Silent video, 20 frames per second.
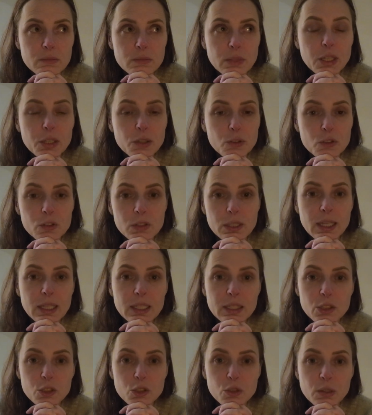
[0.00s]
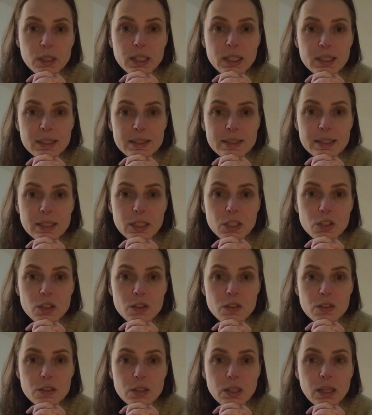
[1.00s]
I also had a training
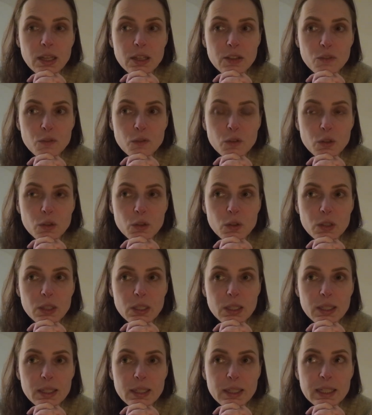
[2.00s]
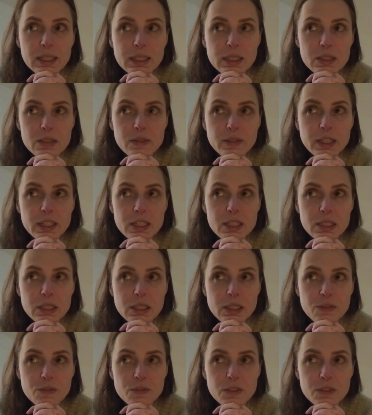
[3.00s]
session today for Kundalini Activation,